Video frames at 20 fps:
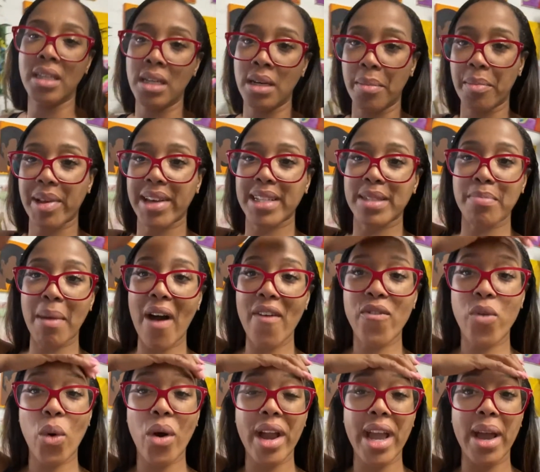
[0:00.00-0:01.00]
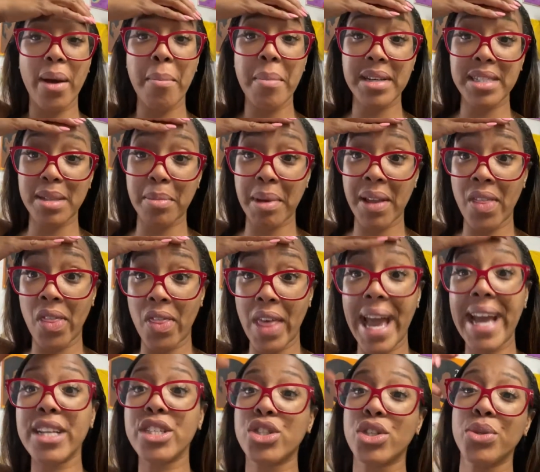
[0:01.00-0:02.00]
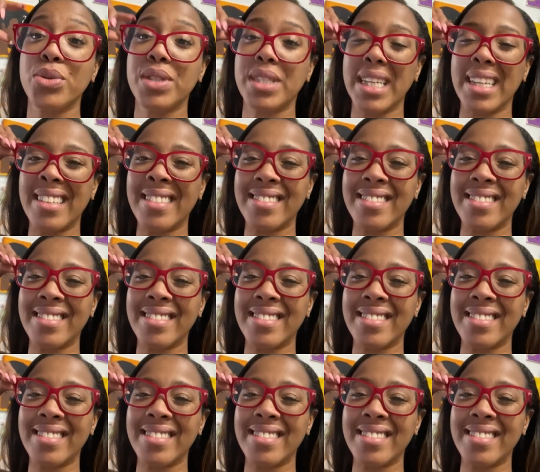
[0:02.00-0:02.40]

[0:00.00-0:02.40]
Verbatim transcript: Because my forehead must have been that juicy.